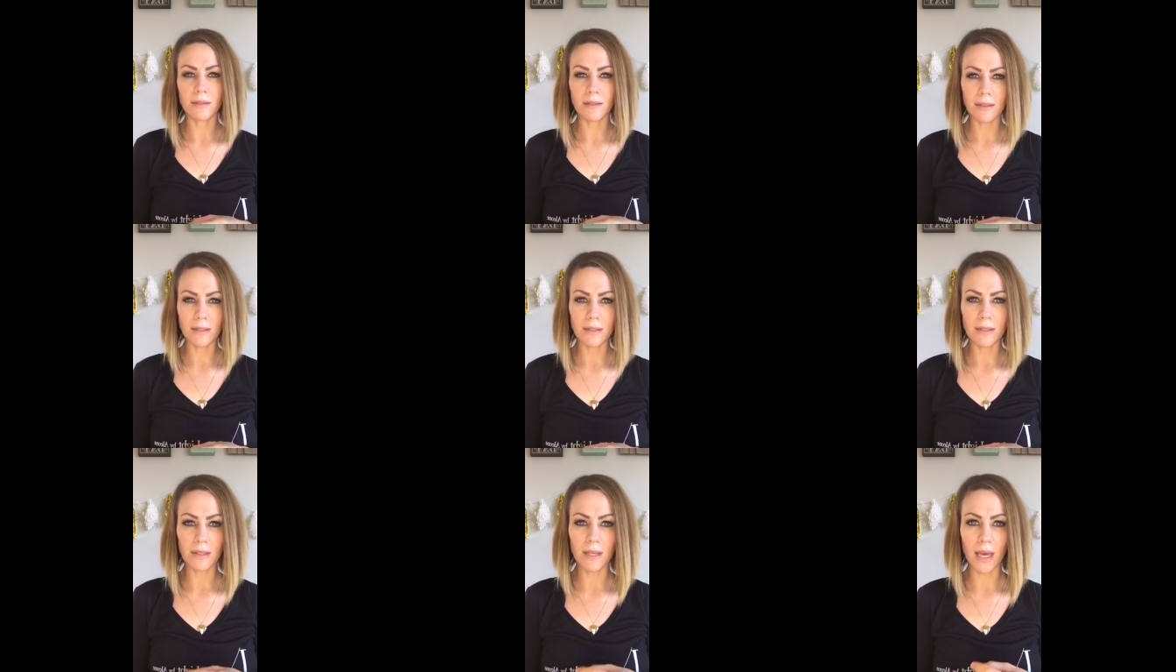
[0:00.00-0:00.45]

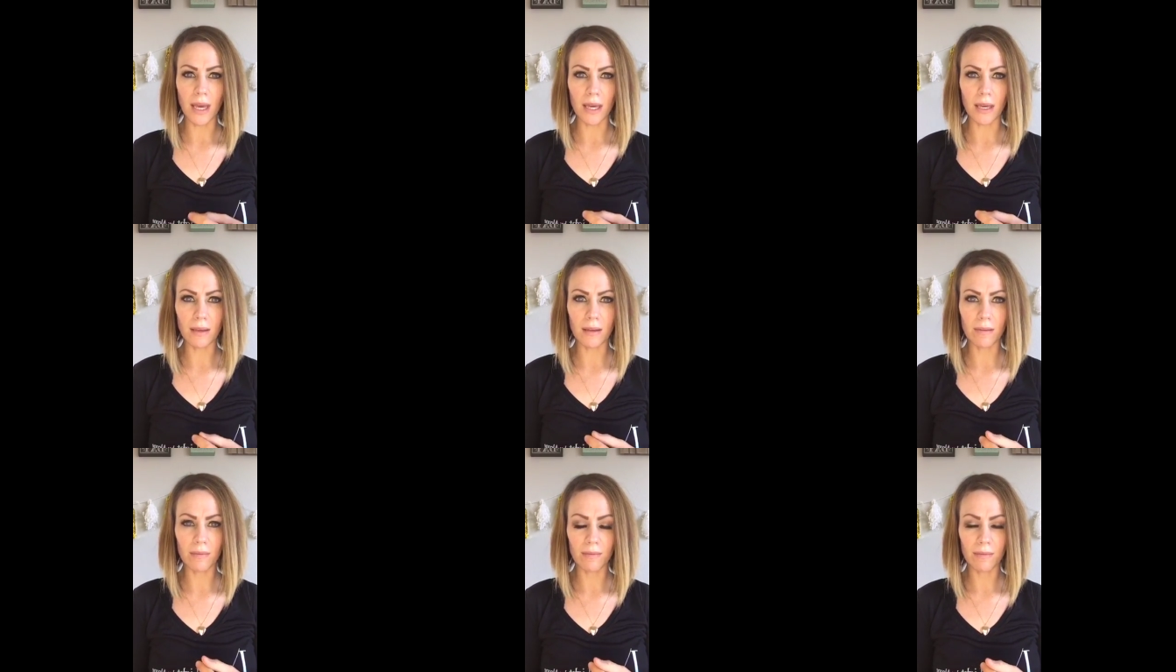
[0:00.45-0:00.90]
It's
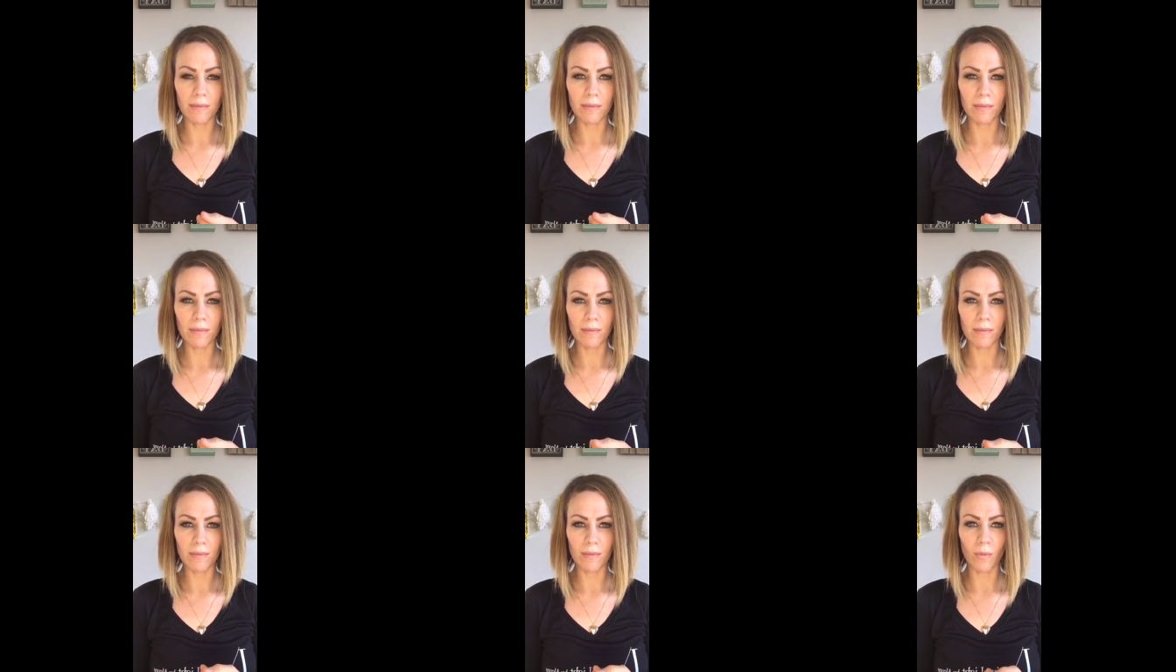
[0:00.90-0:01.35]
like
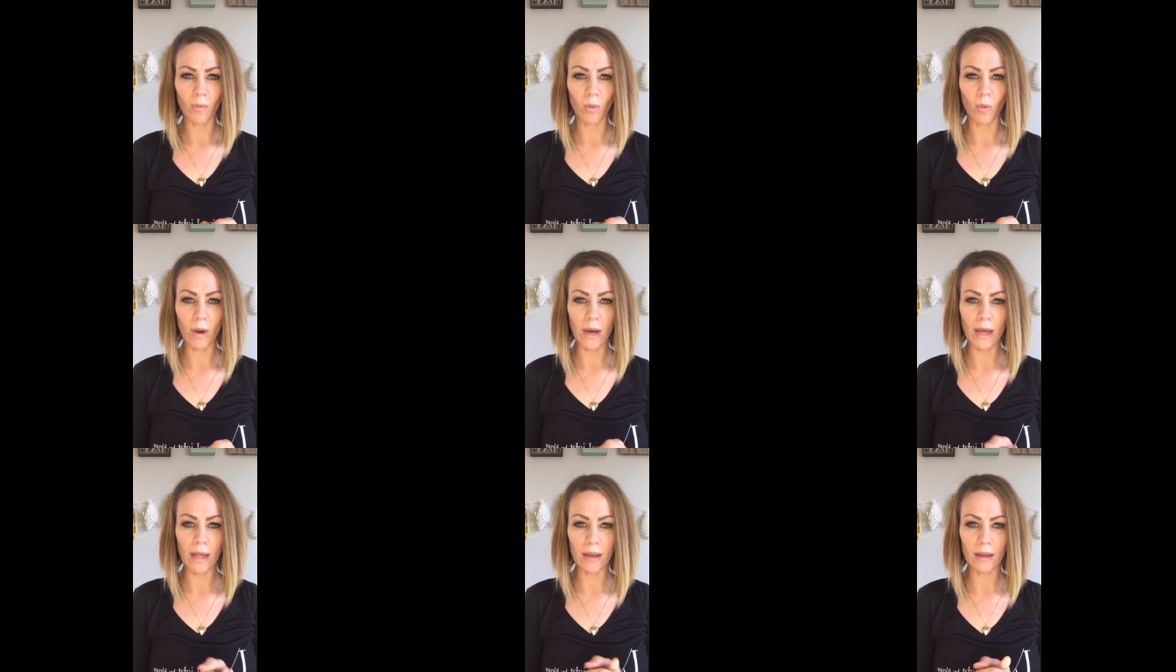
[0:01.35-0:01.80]

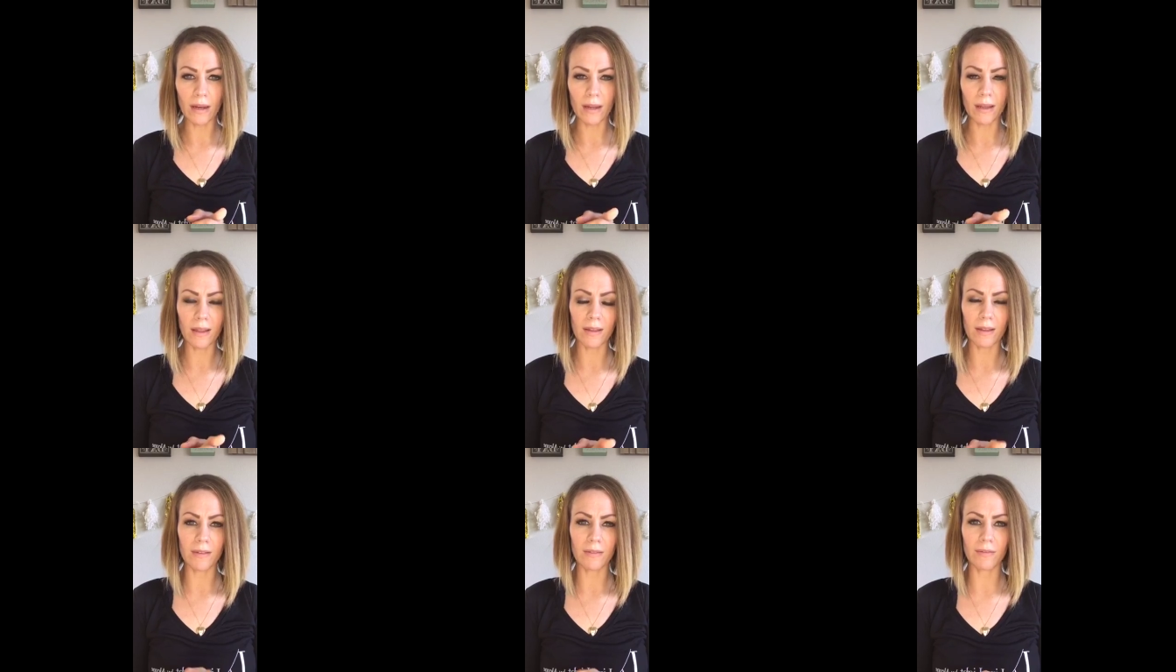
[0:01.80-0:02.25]

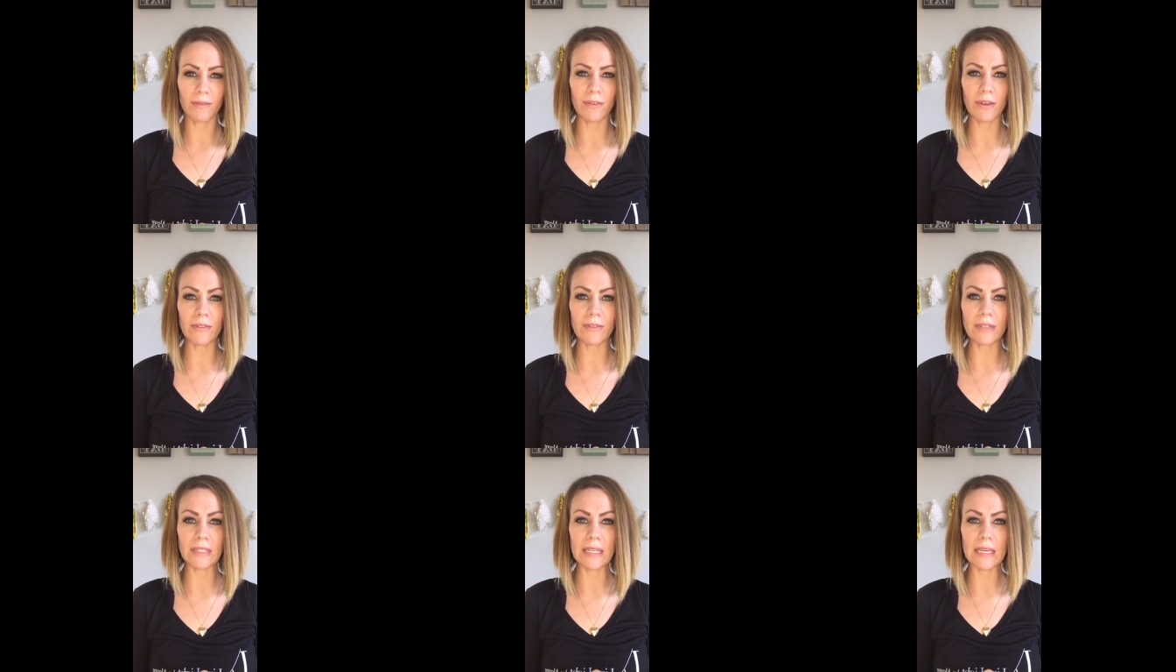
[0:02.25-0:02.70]

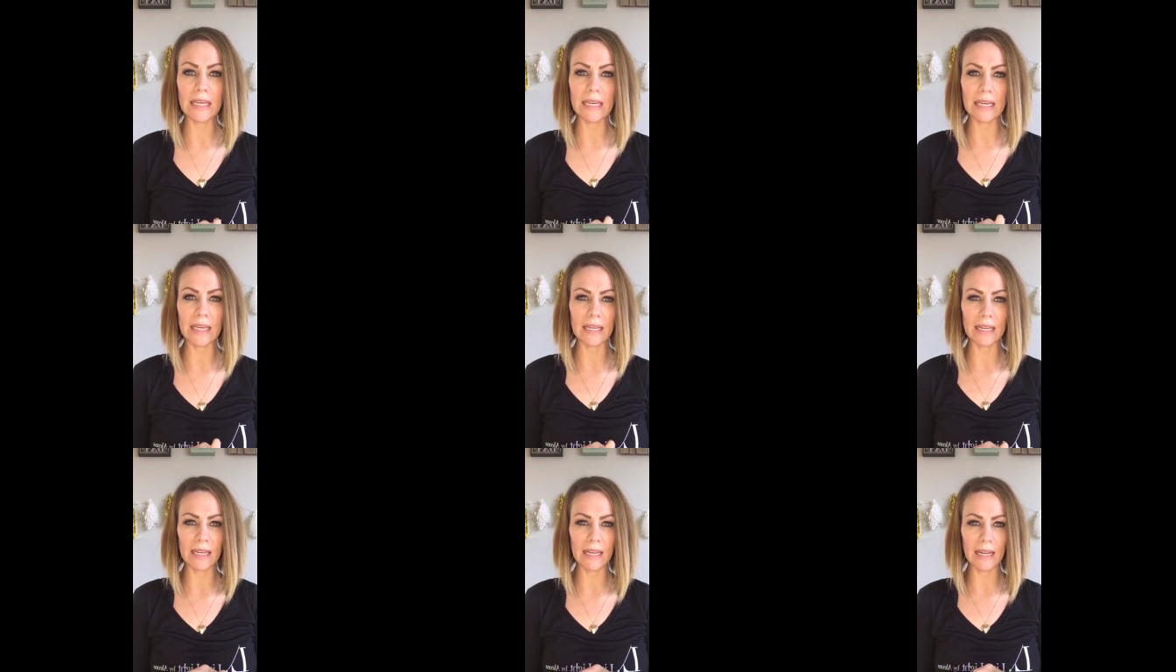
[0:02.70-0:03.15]

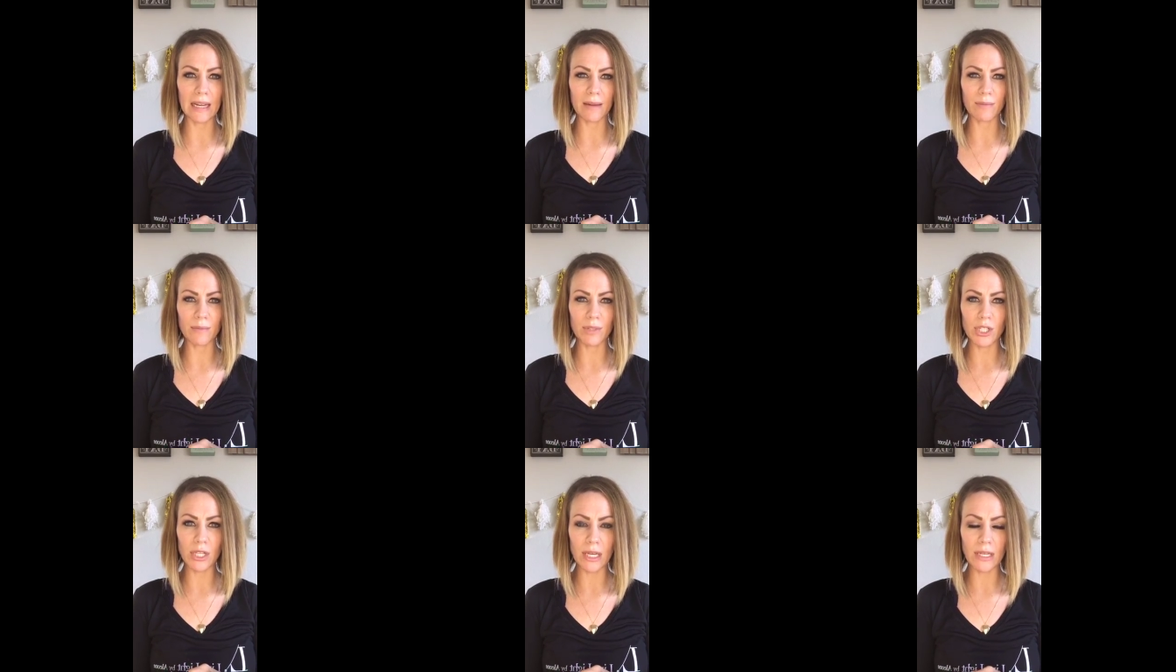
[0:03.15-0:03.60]
1.15 and
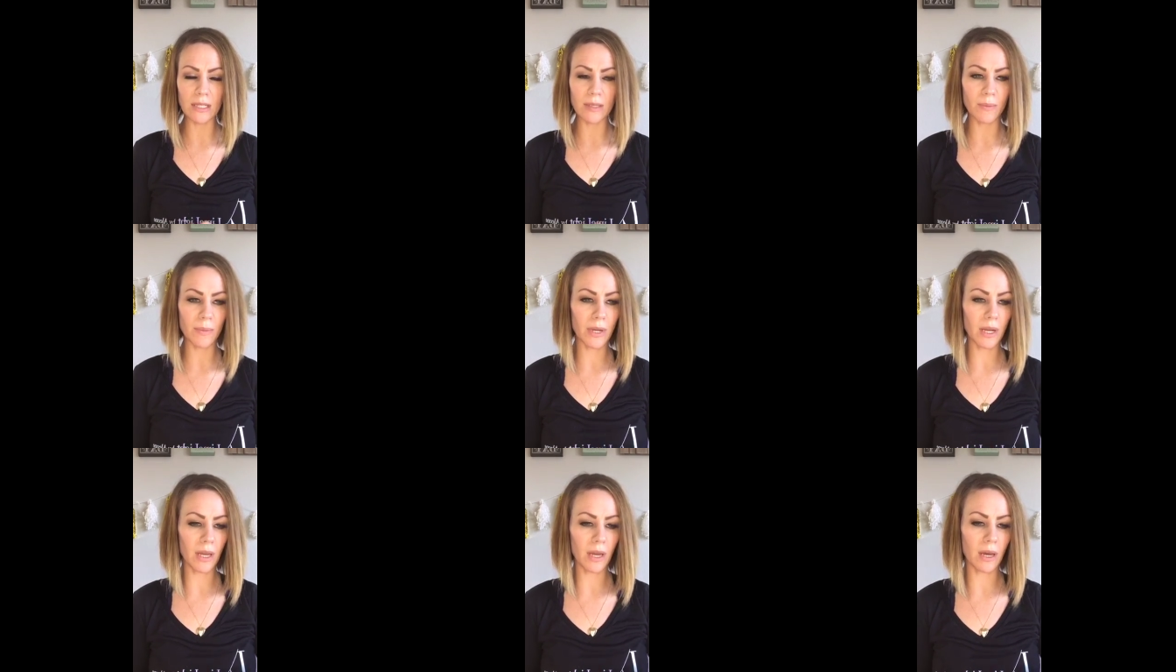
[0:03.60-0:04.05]
I'm
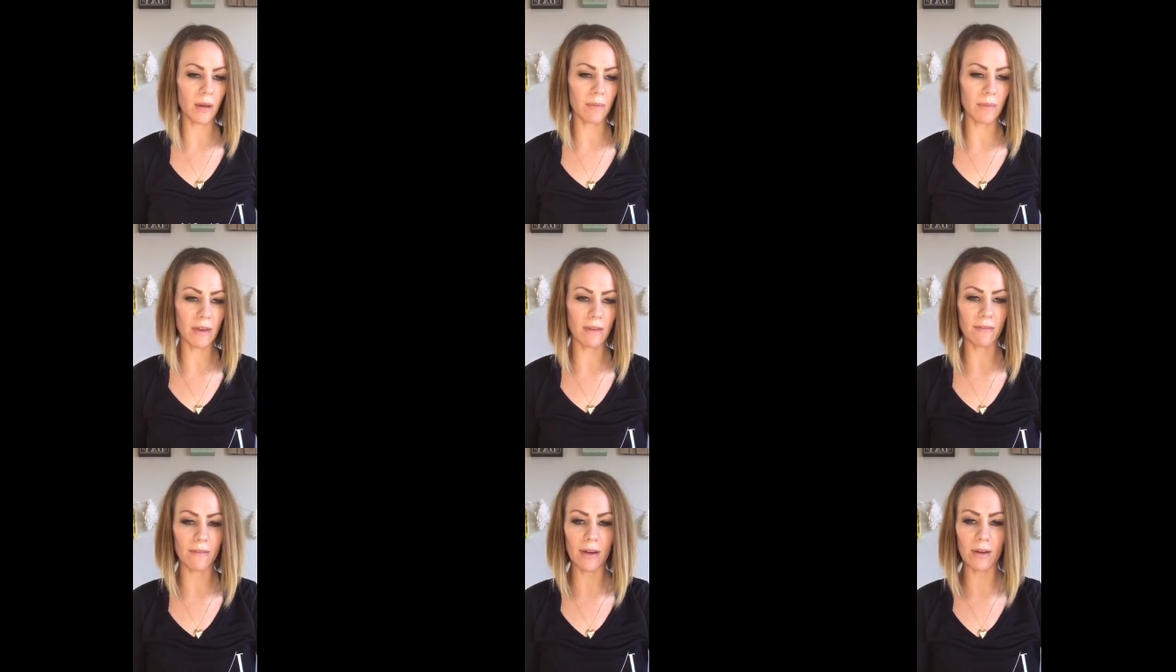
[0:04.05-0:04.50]
just putting on
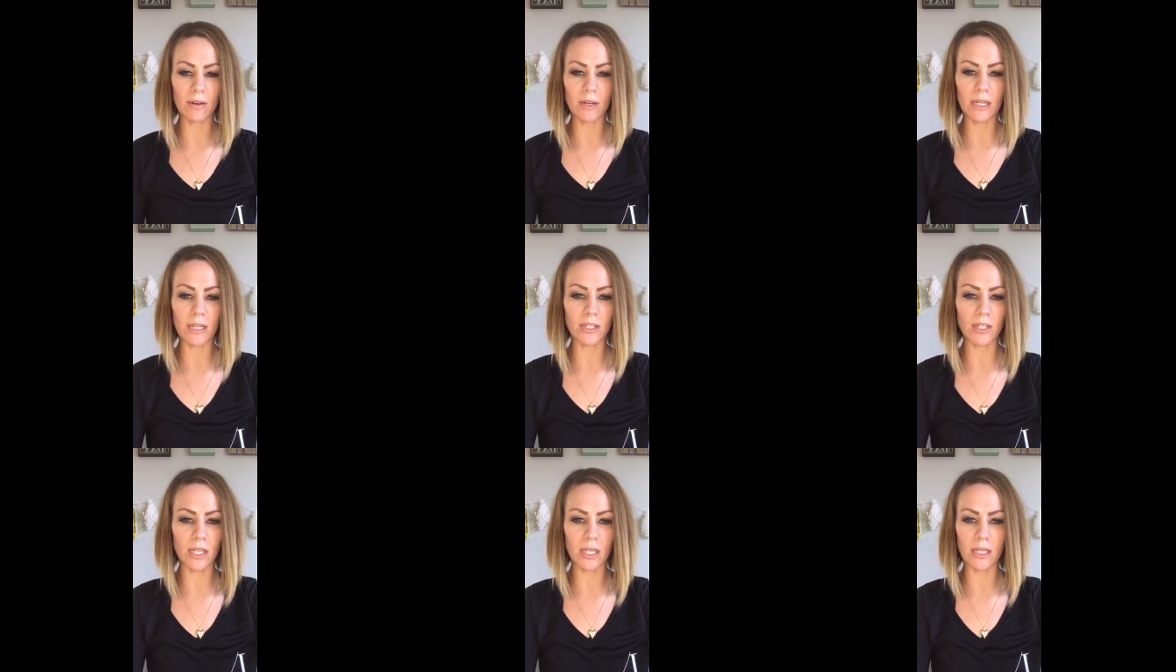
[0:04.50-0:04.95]
my
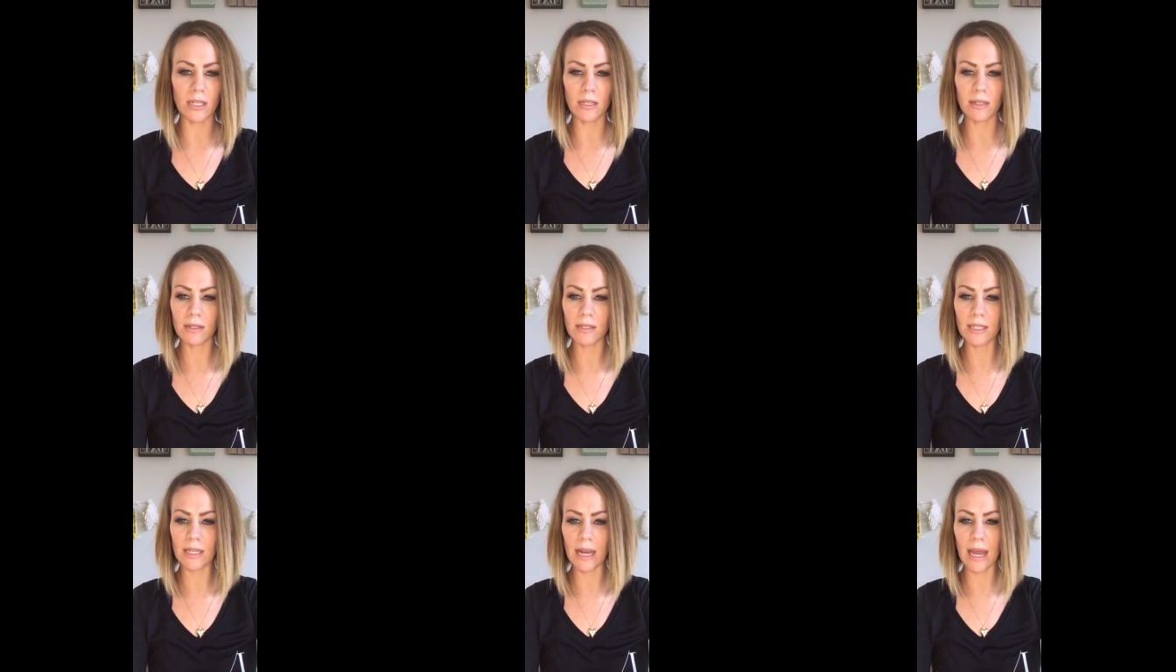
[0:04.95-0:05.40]
foundation
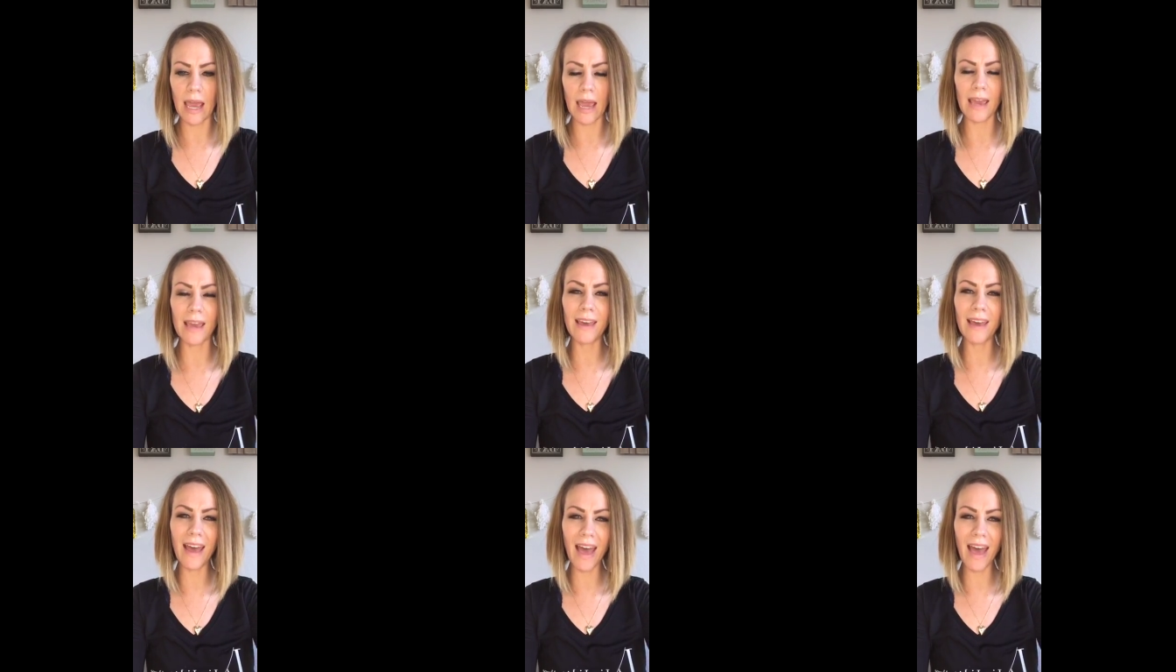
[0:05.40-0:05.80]
today.